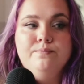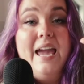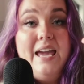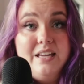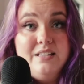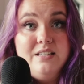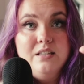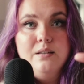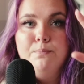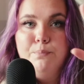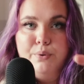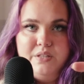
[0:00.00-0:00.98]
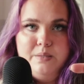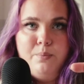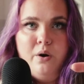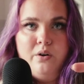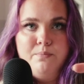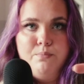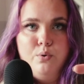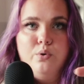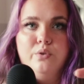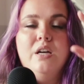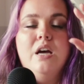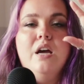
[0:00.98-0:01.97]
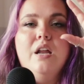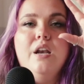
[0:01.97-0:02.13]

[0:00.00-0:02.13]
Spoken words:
And put this part in bold,